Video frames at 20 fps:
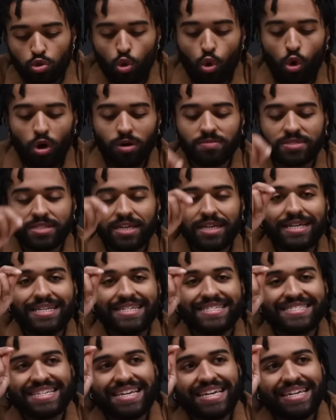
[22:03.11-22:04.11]
norms
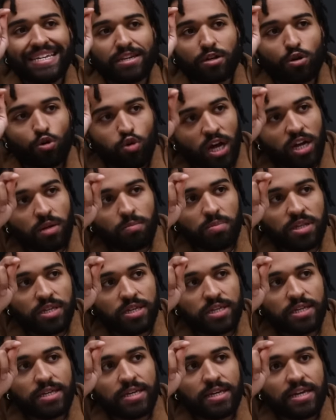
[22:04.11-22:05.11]
is
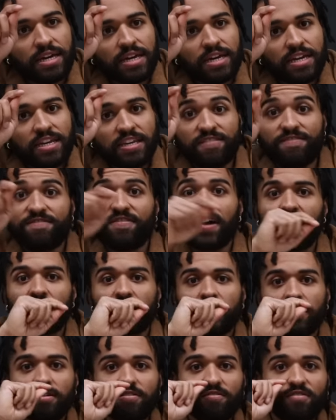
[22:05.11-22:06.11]
incredibly
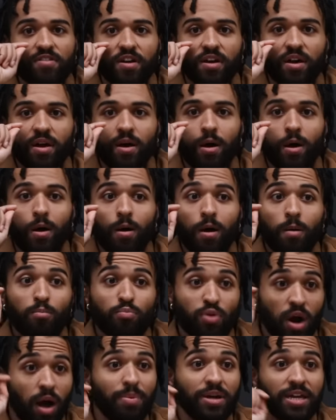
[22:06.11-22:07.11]
effective
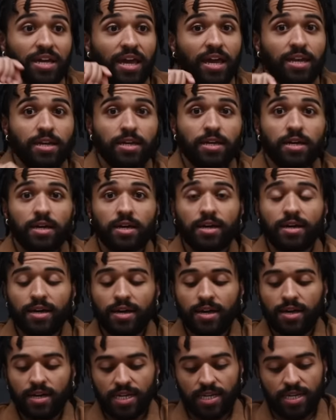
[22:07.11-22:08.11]
propaganda. In
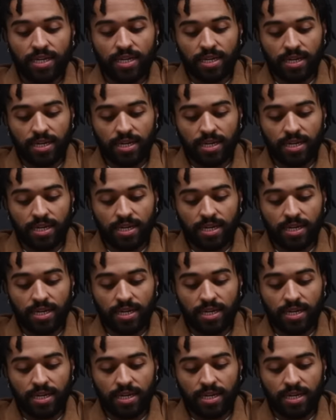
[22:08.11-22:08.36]
The Fly,